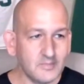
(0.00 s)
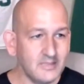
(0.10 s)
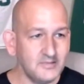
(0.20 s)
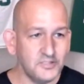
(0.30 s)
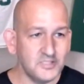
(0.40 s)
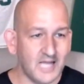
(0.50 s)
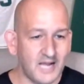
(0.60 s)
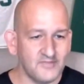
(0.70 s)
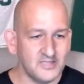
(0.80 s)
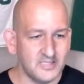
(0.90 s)
Let's just
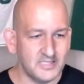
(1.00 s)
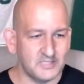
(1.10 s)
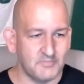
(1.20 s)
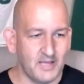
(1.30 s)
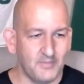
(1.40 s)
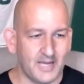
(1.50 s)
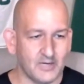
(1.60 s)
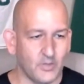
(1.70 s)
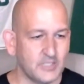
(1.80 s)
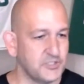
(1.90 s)
dive into these mailbag
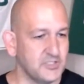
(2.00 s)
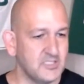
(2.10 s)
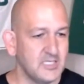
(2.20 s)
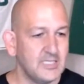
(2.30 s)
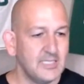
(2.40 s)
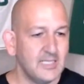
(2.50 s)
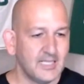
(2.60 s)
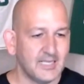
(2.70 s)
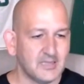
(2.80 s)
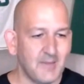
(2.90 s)
questions,
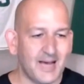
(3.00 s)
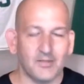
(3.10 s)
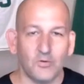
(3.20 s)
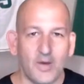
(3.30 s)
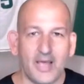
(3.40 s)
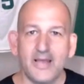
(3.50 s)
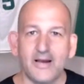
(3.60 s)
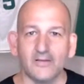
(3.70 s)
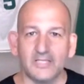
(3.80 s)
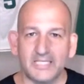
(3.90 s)
get them out of the way here.